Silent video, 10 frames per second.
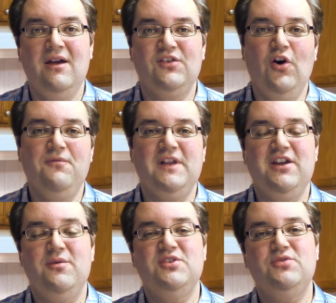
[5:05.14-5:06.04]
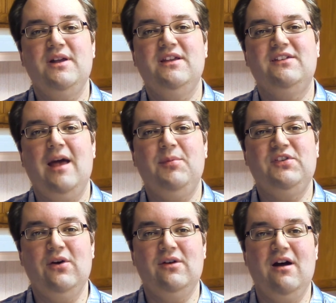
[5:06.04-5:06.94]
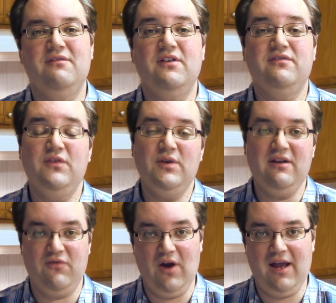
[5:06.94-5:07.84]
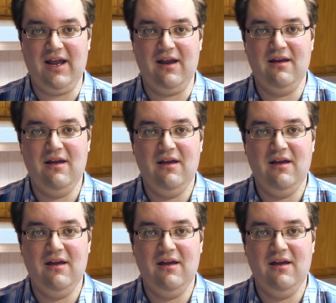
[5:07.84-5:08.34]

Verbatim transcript: So hopefully you enjoyed this episode of Foodie Friday.